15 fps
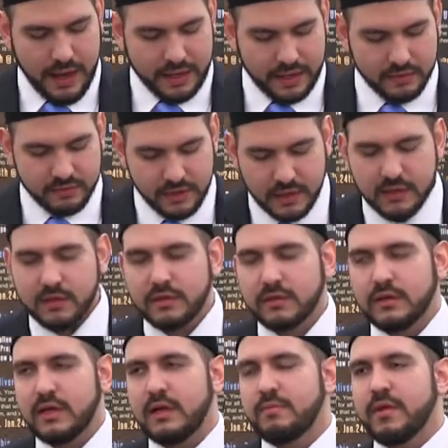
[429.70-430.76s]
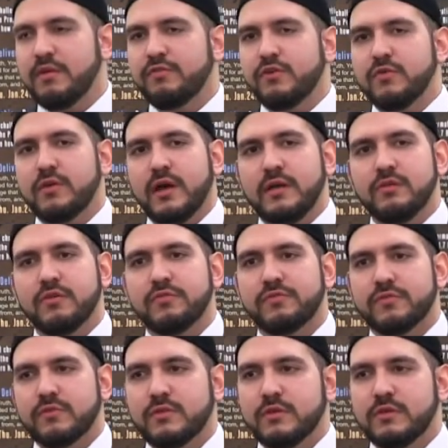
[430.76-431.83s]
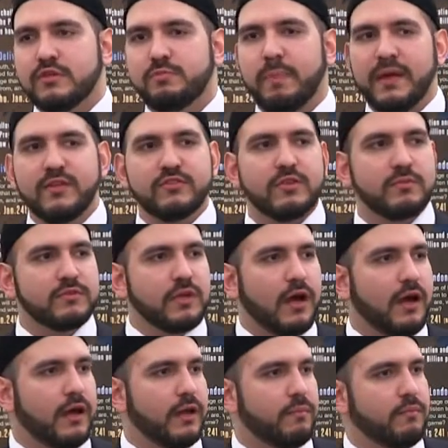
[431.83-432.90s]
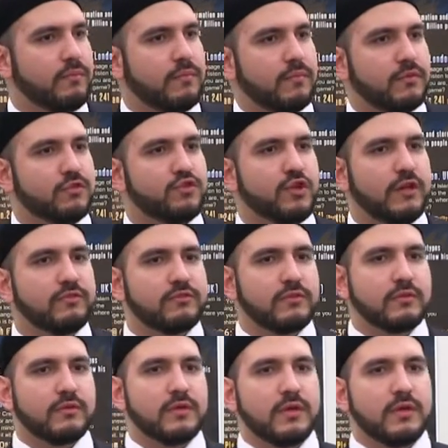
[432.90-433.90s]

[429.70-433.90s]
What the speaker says: And I think if you kind of spend some time just